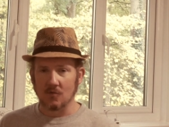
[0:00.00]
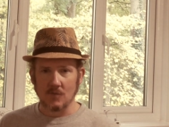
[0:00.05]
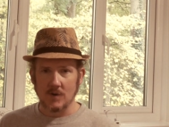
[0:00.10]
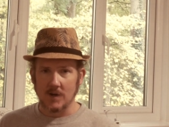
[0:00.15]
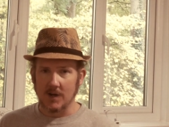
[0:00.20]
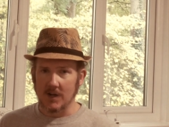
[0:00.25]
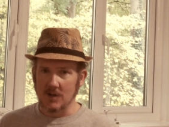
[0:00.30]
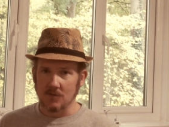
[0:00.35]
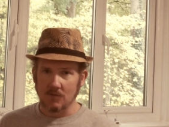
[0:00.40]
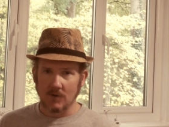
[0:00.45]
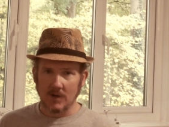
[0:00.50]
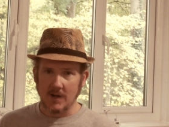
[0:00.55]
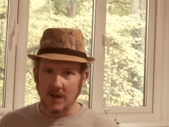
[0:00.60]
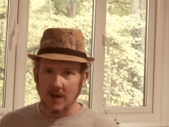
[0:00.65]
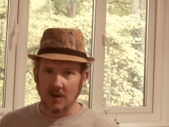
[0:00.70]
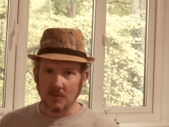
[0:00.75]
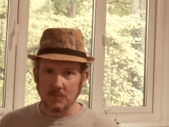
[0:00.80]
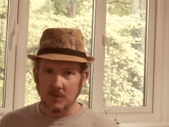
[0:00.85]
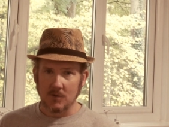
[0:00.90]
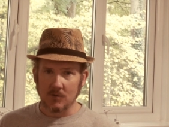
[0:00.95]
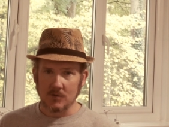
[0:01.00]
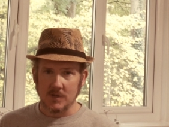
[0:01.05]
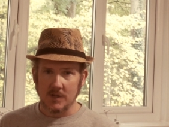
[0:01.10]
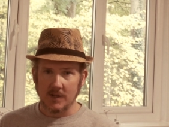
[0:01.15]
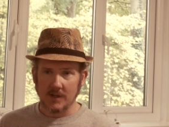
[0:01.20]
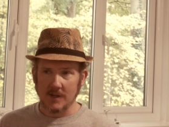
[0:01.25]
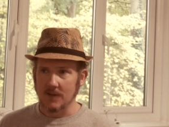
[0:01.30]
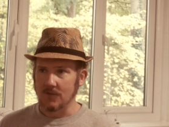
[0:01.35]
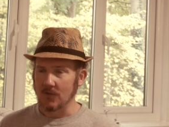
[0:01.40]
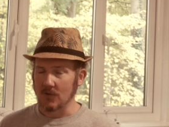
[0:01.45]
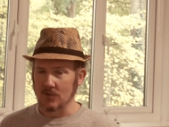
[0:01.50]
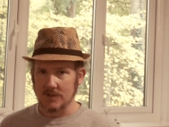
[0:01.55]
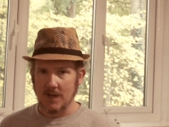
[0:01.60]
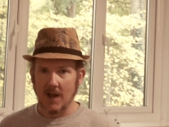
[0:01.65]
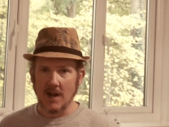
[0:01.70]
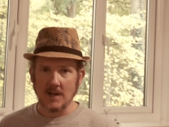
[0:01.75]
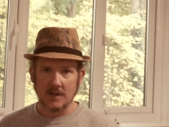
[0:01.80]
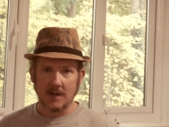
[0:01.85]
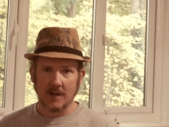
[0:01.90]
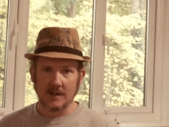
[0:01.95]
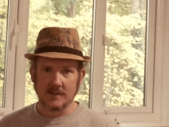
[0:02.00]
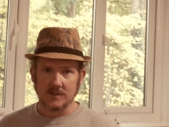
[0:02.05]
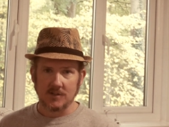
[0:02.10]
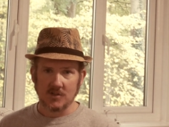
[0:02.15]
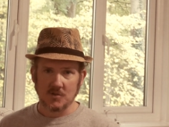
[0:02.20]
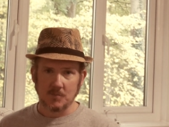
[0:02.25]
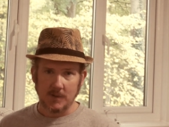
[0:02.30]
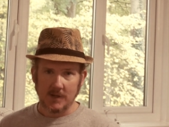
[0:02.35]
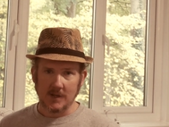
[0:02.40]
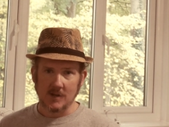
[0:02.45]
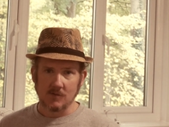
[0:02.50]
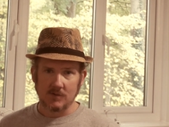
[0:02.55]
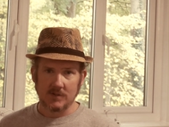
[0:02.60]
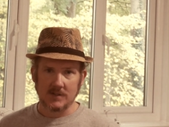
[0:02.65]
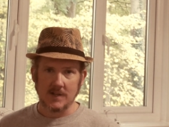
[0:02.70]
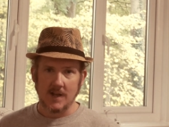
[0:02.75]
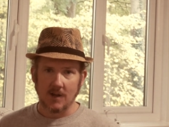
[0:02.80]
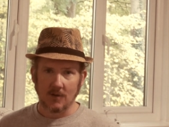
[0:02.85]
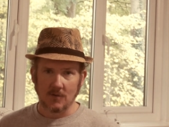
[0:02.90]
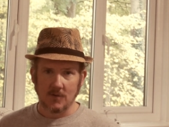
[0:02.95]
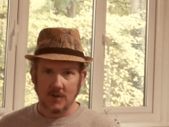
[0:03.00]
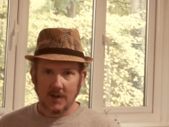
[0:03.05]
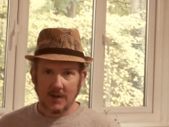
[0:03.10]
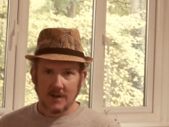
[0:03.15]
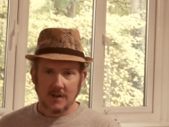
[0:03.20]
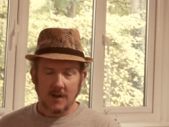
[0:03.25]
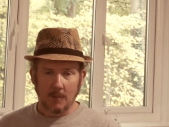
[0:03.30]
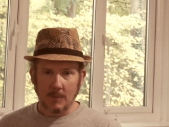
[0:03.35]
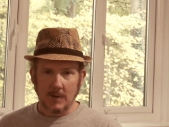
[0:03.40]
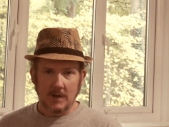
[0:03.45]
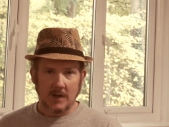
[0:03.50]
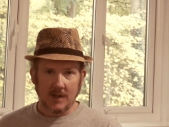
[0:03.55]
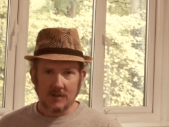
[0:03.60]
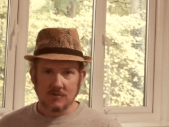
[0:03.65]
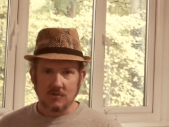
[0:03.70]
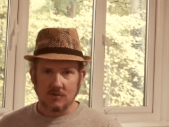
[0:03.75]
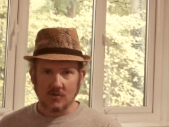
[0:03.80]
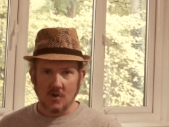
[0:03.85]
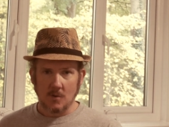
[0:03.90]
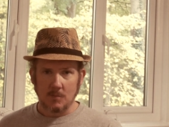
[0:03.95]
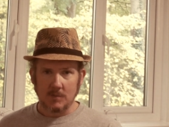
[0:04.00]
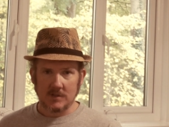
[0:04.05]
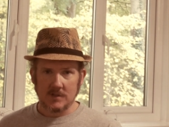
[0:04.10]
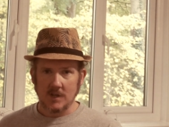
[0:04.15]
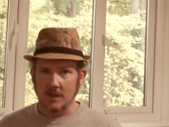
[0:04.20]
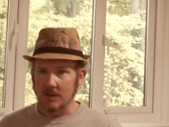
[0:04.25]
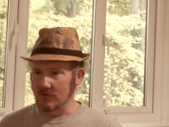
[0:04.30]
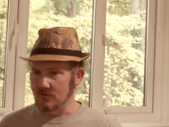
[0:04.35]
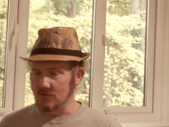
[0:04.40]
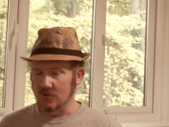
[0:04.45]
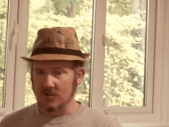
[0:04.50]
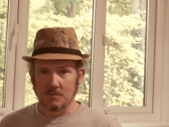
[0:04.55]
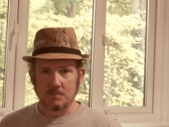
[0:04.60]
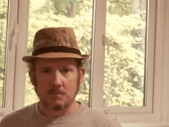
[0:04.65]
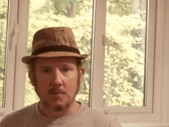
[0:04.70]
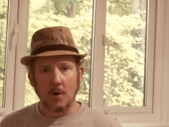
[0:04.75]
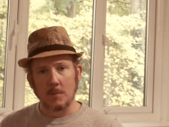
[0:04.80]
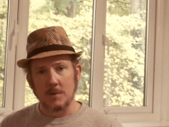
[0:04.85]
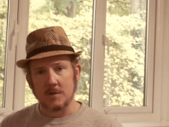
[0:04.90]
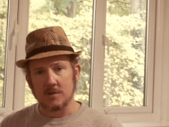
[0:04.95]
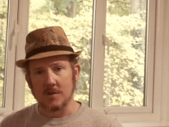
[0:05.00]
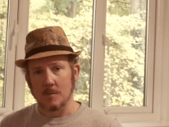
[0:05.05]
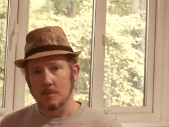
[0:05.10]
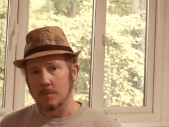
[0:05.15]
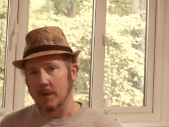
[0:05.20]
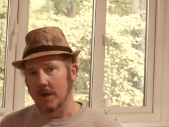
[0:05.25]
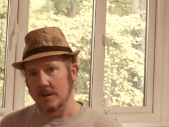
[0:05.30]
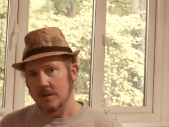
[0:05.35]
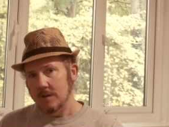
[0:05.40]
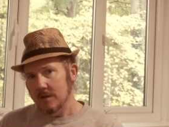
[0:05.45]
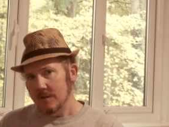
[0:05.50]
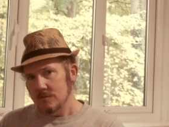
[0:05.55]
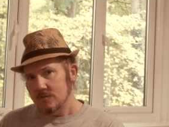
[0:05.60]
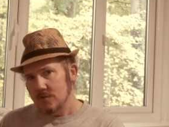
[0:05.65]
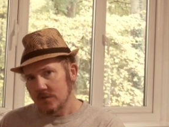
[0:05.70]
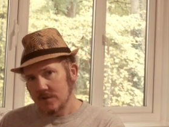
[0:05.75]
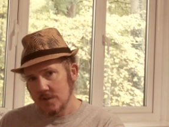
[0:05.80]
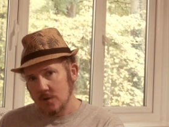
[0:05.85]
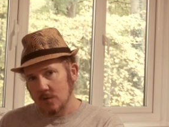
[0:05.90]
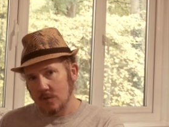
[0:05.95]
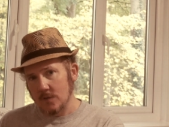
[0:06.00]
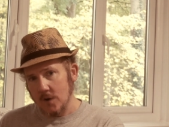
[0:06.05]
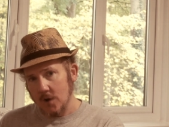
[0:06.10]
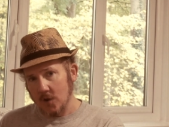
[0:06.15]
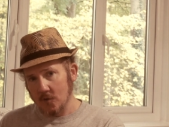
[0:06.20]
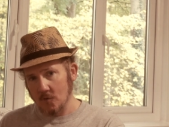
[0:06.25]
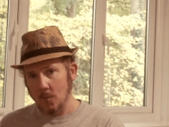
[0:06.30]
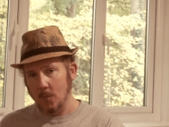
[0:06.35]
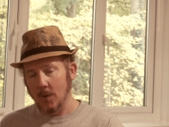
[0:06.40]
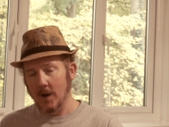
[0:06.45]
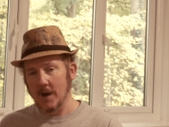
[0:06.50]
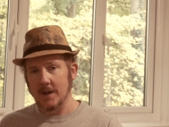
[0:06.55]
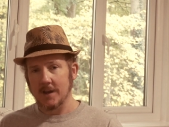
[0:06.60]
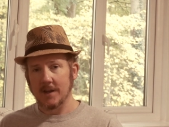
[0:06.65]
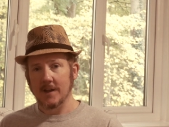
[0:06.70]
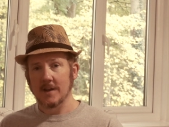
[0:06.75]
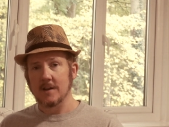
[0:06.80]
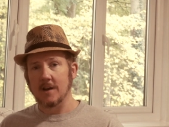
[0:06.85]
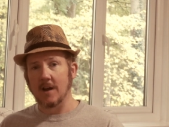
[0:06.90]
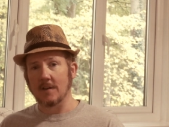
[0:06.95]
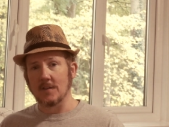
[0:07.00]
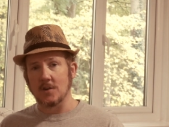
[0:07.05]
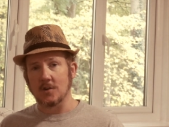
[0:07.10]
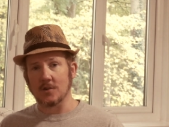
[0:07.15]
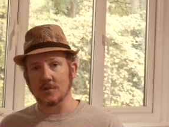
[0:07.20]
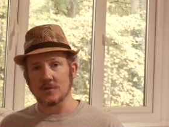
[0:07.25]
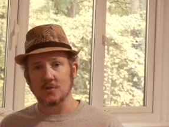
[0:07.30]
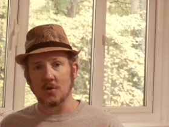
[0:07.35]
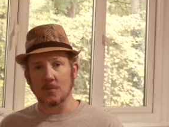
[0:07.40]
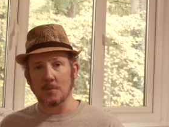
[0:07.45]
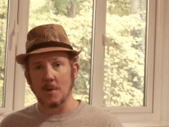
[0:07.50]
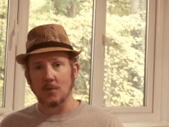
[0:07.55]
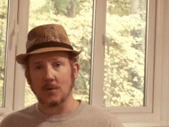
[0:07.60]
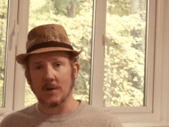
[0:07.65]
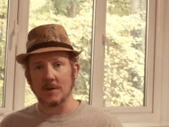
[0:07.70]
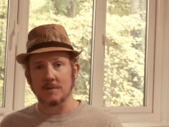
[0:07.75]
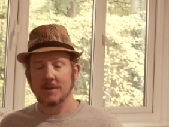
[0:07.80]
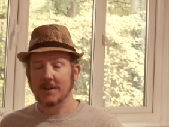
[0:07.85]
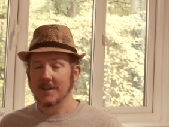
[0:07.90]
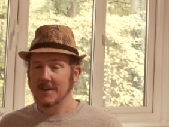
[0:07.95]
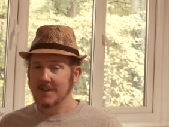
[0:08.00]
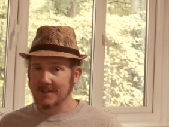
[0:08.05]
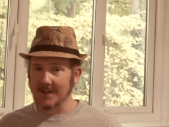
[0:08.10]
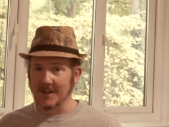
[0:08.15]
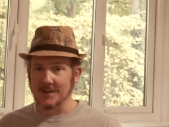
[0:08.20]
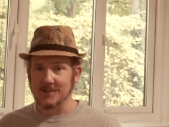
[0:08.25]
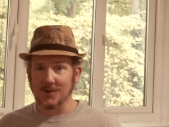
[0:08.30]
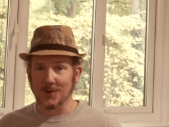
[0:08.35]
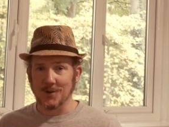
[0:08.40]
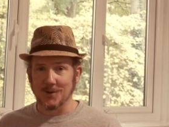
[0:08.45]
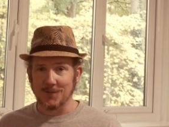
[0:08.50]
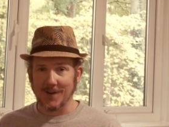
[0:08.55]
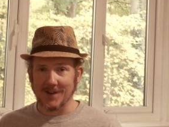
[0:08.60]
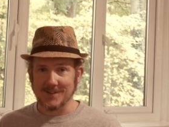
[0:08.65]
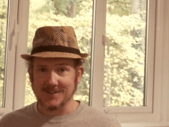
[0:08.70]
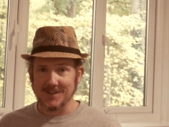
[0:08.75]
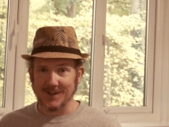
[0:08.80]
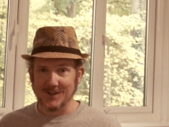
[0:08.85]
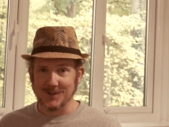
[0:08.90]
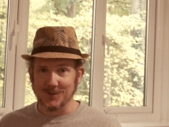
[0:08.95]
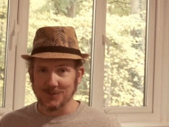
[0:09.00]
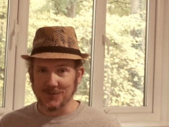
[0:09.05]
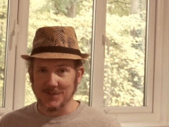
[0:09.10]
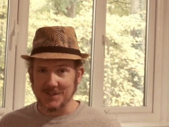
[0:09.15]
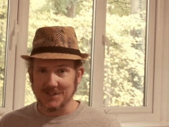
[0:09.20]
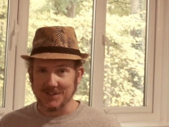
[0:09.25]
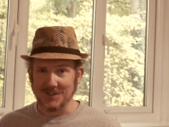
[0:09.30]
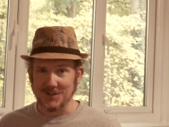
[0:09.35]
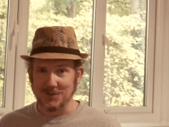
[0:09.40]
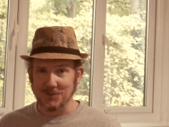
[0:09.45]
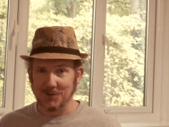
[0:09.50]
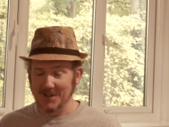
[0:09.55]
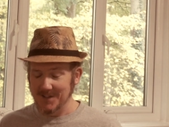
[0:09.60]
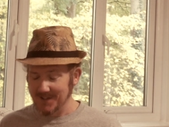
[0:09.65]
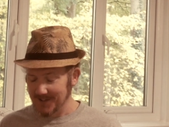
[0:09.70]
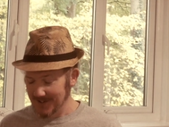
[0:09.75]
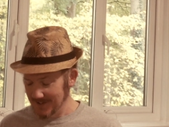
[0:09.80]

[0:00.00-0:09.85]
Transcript: really loud music. If you're standing next to the speaker, it's loud. I mean, that's just common sense. Just pop your sunbed just a little further away, and then you can stop moaning. That's kind of our take on things anyway.